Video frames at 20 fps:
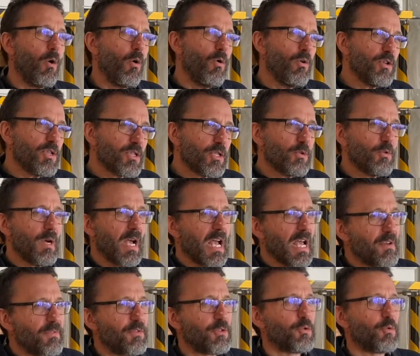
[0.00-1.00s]
also
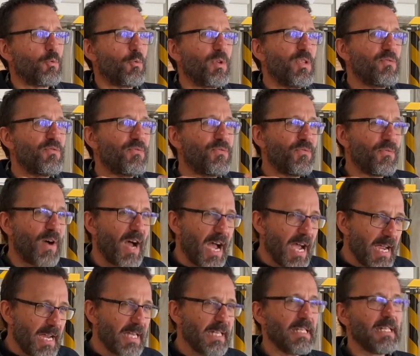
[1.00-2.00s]
have to
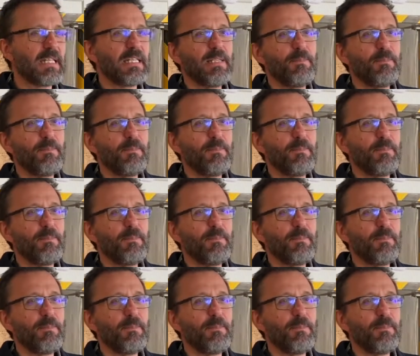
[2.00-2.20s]
refine and